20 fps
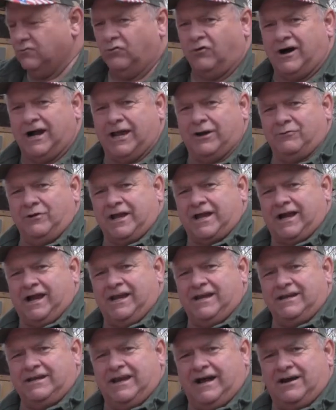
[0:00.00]
Why are we
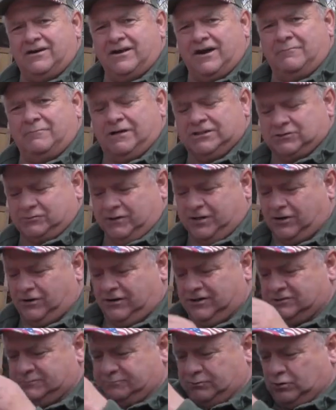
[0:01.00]
cutting down how much we
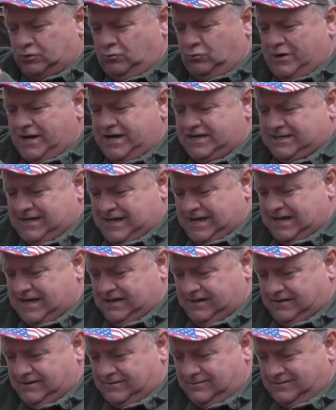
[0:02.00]
cost per week to
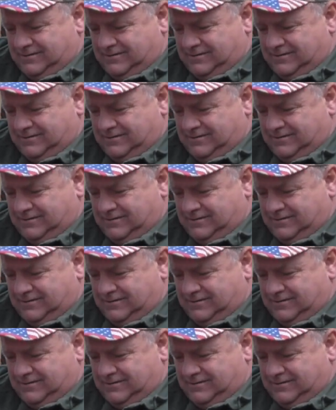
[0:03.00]
eat?